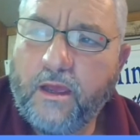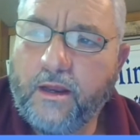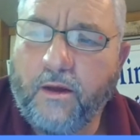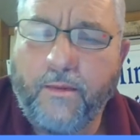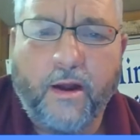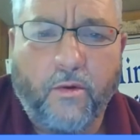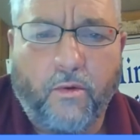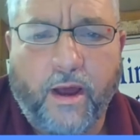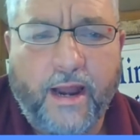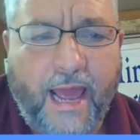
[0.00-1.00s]
no matter
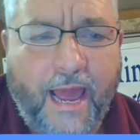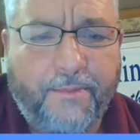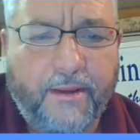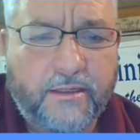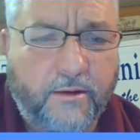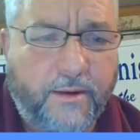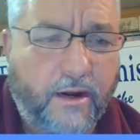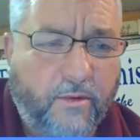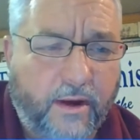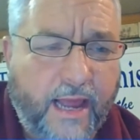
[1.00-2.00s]
what happens, no matter
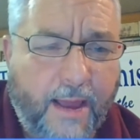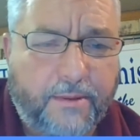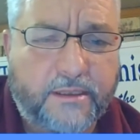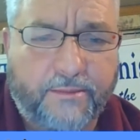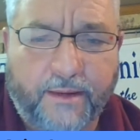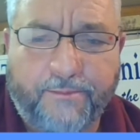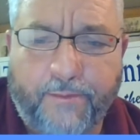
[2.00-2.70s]
what happens to me